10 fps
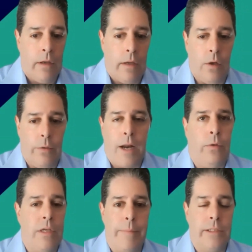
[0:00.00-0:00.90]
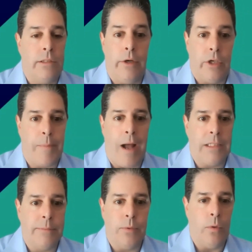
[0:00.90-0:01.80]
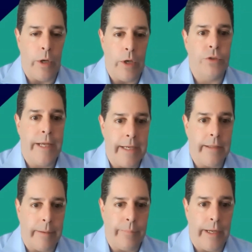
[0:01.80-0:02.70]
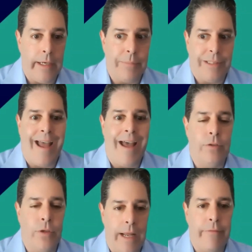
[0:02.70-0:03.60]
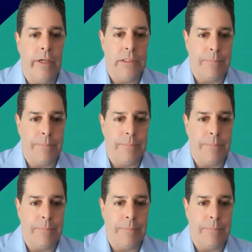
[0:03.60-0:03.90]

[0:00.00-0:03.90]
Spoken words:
not only to be as clear as possible in what you're saying in the complaint, but to have good evidence